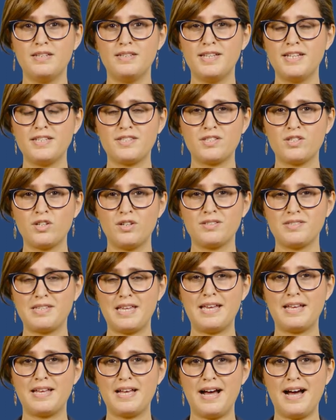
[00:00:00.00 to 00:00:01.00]
Let's not
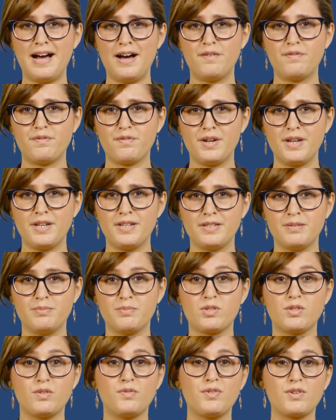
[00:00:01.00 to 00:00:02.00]
take our
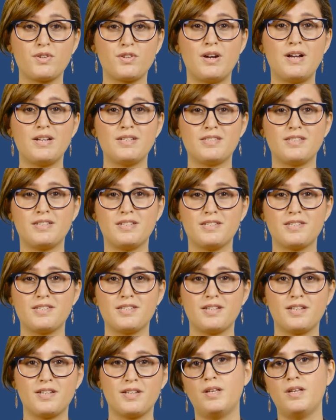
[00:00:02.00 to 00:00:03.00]
freedoms for
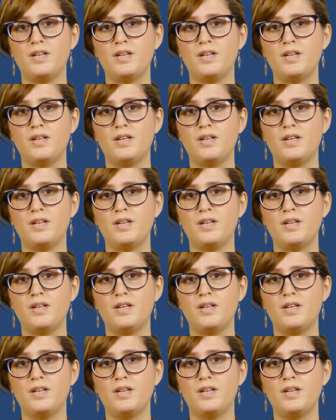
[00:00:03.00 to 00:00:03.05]
granted.